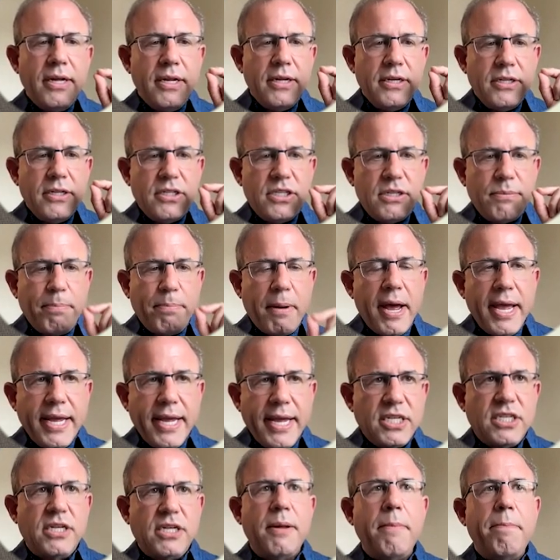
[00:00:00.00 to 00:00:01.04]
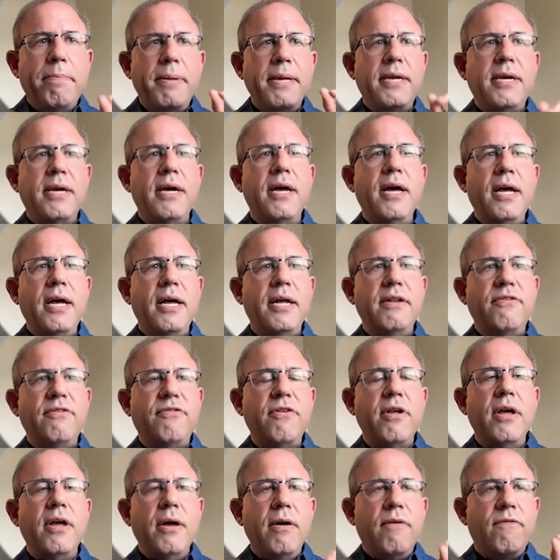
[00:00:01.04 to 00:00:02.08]
spikes
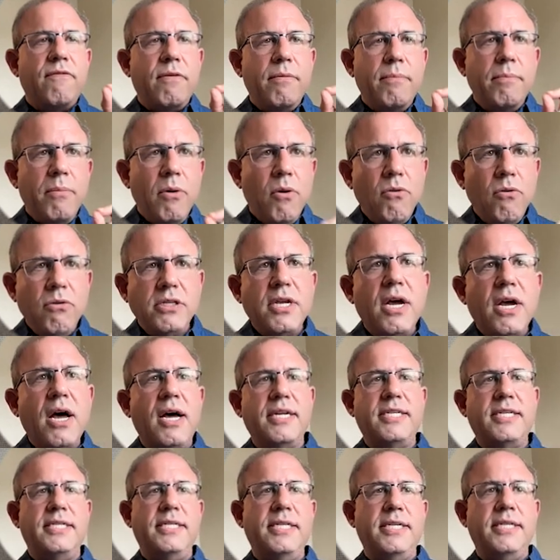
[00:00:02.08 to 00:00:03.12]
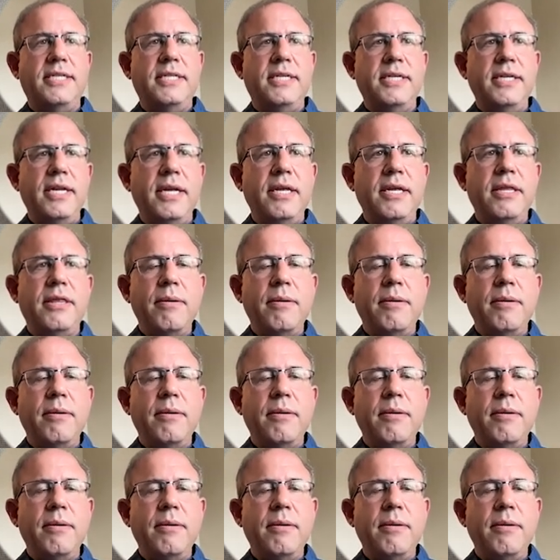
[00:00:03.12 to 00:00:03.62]
because for mold toxicity,